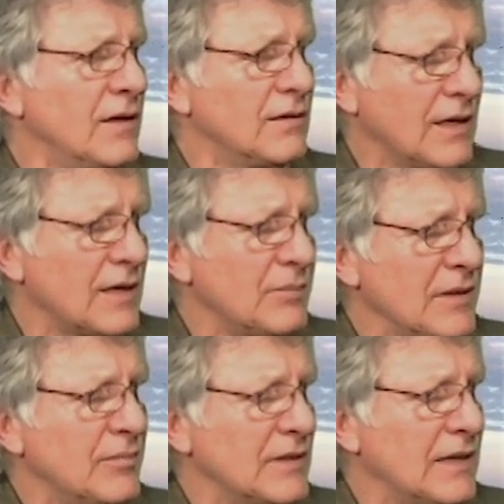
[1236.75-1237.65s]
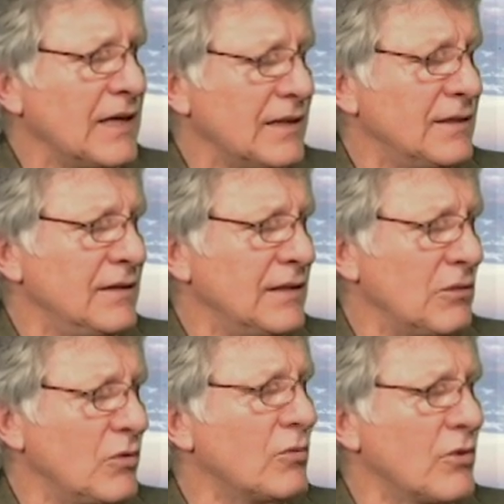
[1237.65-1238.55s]
a lot of people
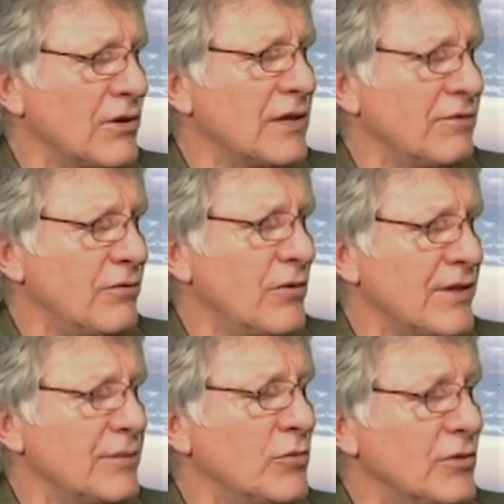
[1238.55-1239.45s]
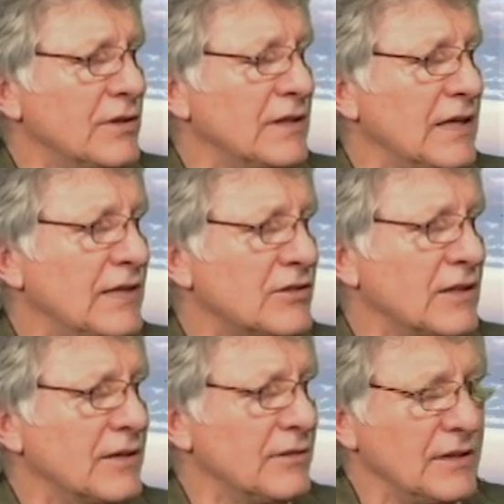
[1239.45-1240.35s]
that were working for them or in the
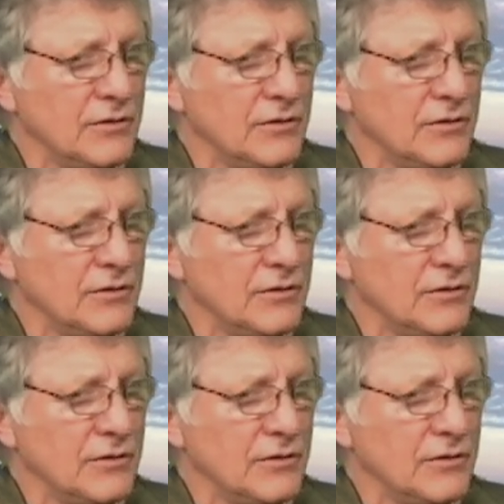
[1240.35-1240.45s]
ancillary